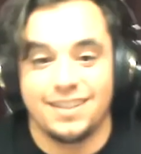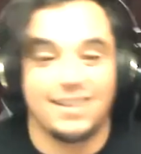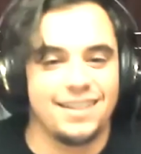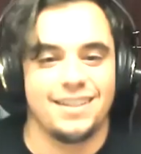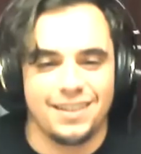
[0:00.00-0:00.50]

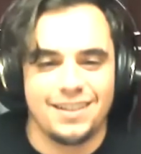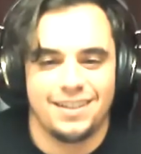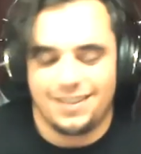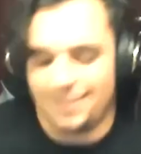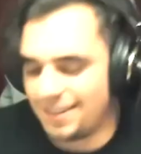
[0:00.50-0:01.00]

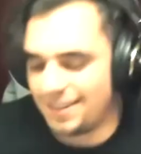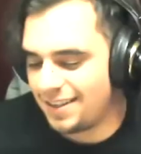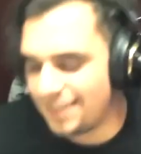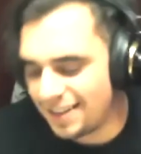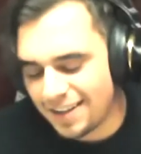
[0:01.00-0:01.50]

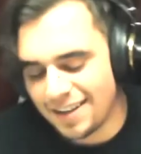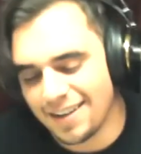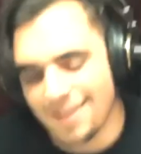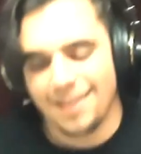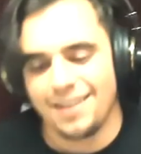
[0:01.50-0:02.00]

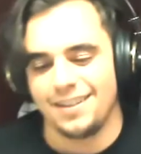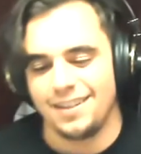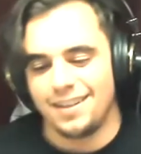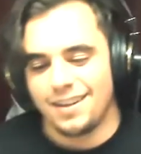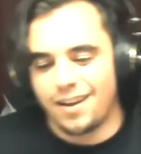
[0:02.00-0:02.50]

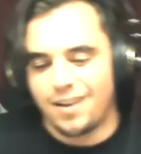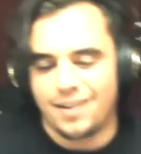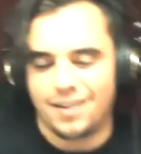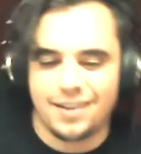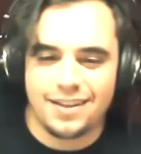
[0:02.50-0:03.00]

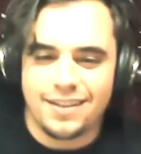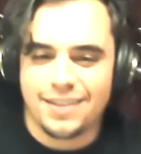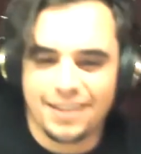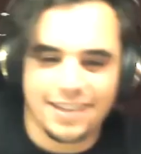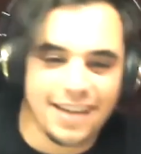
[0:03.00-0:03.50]

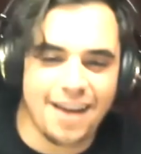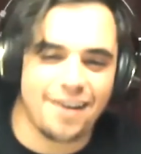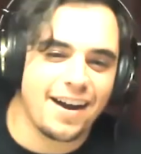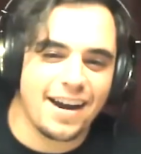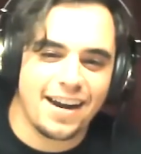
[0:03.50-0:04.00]

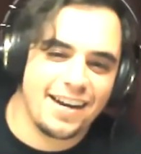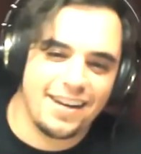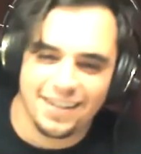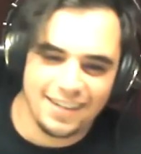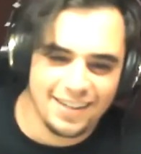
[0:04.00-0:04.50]

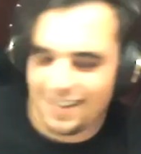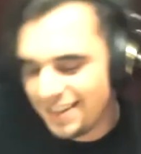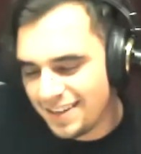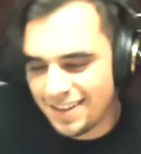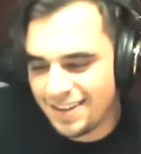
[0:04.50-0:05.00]

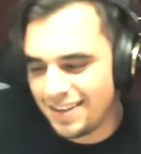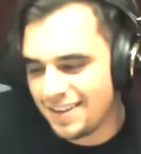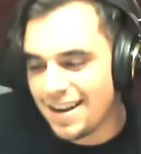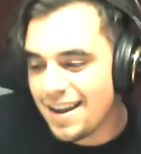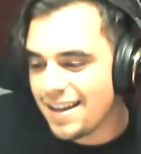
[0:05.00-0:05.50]

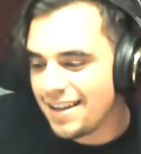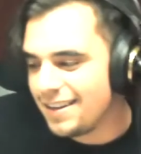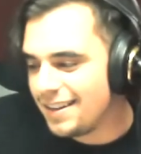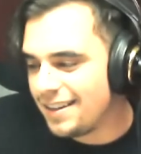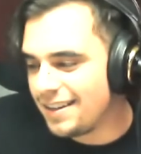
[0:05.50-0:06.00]

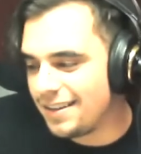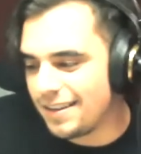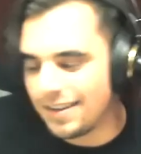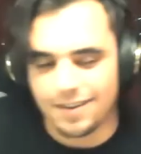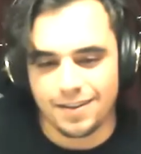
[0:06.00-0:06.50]

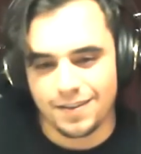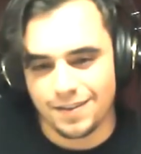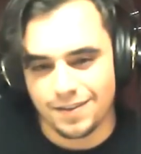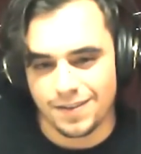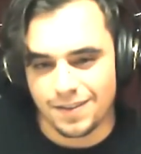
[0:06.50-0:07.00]

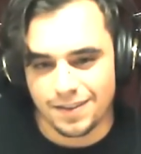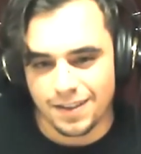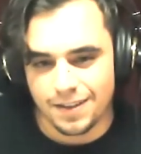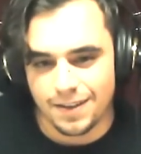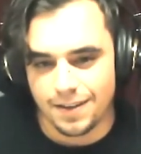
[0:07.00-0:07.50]

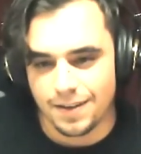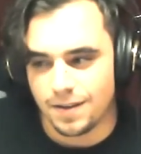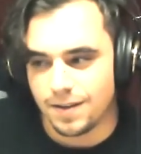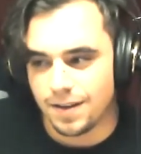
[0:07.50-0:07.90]
(not speaking)